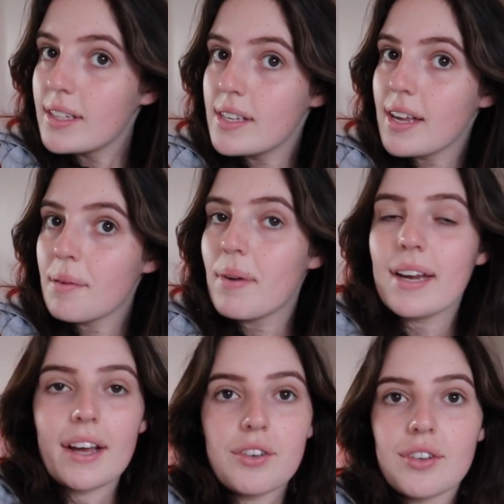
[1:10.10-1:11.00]
This is like my
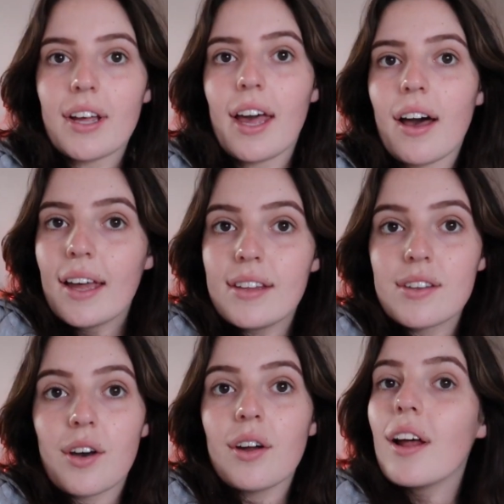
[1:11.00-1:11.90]
natural hair.
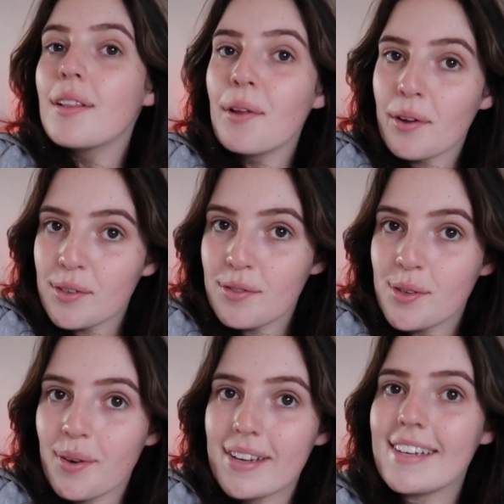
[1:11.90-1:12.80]
It's got a lot of
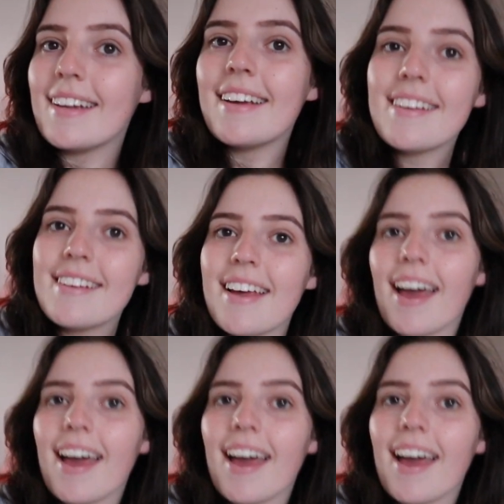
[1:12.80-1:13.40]
sweat in it,